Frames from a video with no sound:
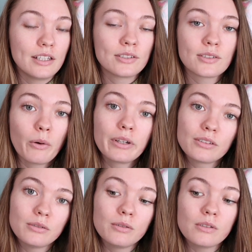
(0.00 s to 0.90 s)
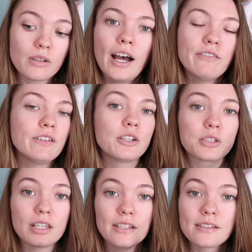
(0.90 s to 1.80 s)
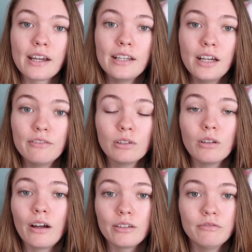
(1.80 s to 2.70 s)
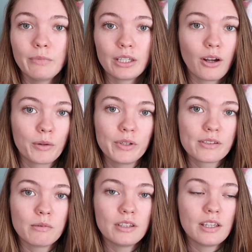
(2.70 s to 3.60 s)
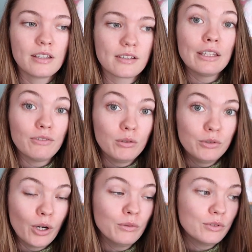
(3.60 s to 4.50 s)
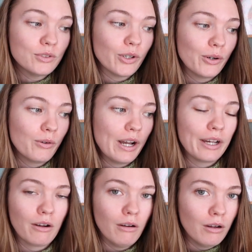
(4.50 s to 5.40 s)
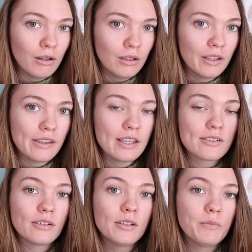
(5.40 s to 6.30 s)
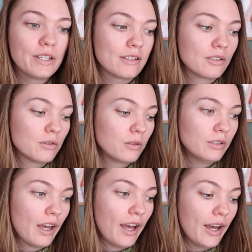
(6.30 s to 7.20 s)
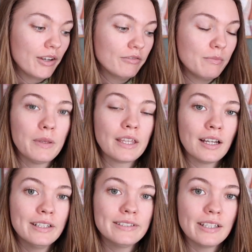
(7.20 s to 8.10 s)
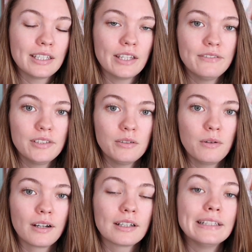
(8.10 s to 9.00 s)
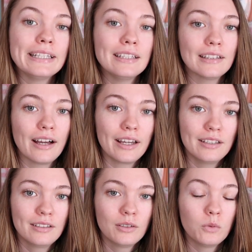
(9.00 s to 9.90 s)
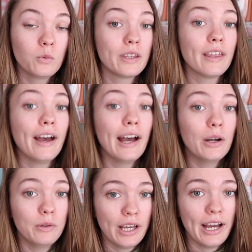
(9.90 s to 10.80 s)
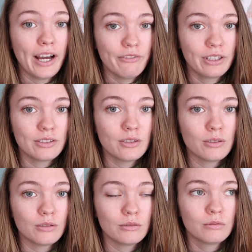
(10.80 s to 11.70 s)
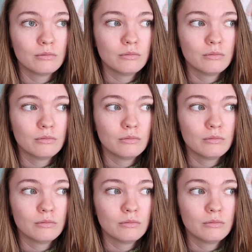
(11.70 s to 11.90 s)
a sewing tool. I finished the inside of a lot of my garments with these. If you don't sew at all, these are an amazing tool to have because it gives you a clean line without having to